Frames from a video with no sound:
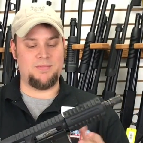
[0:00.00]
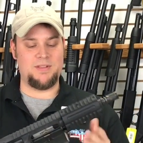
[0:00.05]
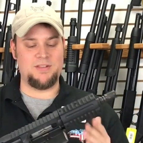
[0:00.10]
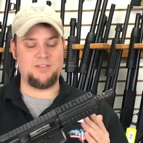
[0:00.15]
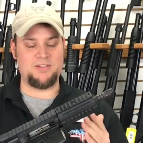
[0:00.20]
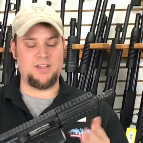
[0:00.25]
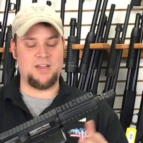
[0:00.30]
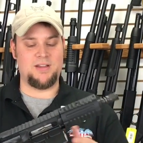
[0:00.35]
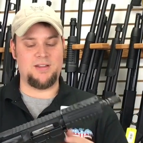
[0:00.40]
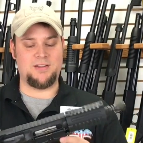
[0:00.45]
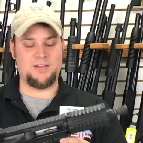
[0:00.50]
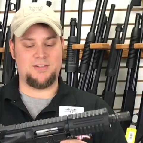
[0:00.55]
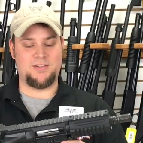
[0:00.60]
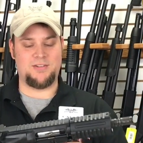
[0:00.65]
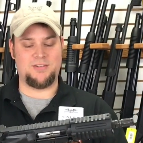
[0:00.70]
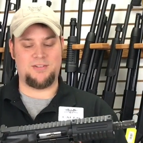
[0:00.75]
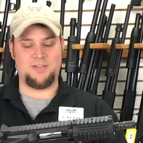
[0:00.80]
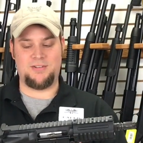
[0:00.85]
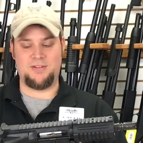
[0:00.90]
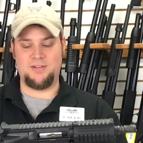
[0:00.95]
This gun is
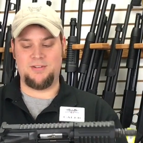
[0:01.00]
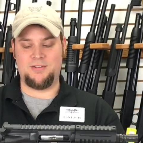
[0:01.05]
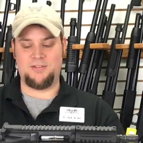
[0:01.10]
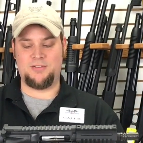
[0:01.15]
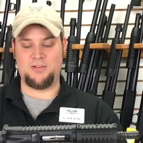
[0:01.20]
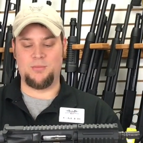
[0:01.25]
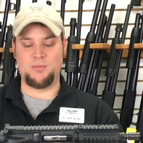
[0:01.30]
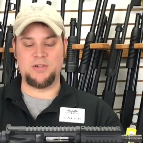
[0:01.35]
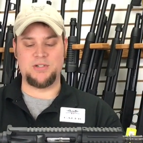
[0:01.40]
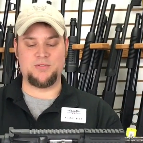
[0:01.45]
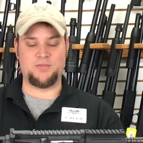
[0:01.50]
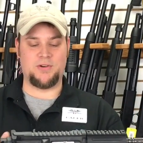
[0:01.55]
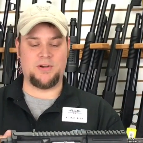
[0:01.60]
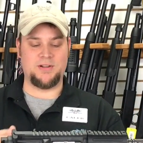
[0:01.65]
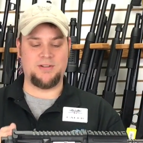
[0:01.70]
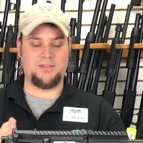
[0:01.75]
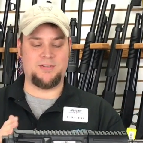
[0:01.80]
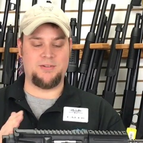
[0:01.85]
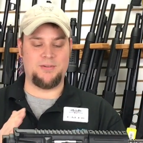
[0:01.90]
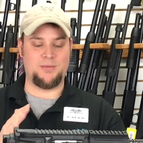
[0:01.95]
just so much
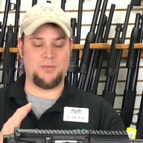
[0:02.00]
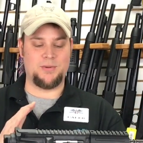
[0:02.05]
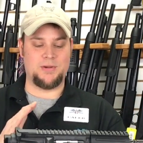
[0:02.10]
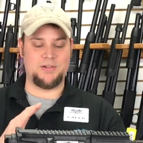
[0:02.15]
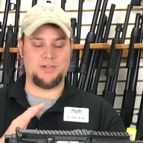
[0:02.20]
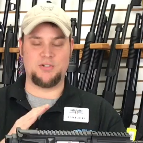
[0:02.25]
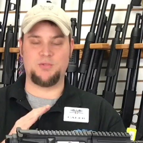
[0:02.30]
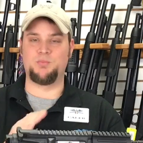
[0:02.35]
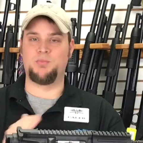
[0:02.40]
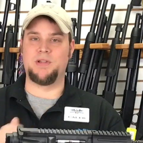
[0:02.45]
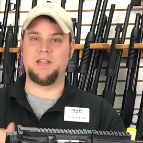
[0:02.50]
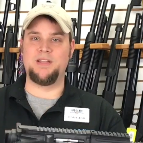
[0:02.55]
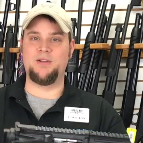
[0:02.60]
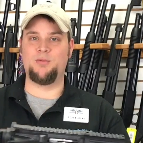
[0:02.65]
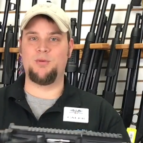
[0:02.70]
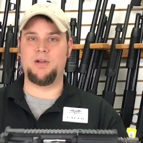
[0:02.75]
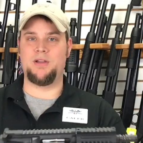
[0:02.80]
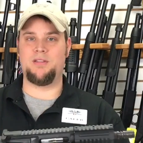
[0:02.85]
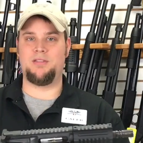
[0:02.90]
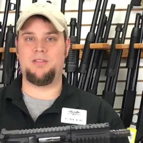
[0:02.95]
fun to just
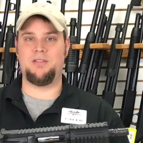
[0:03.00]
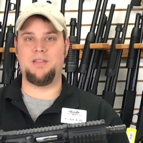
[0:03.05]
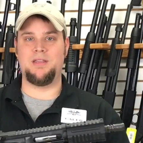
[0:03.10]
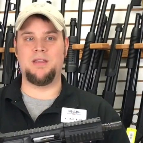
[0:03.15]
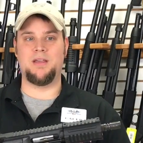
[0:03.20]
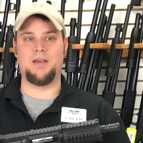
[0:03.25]
plink with.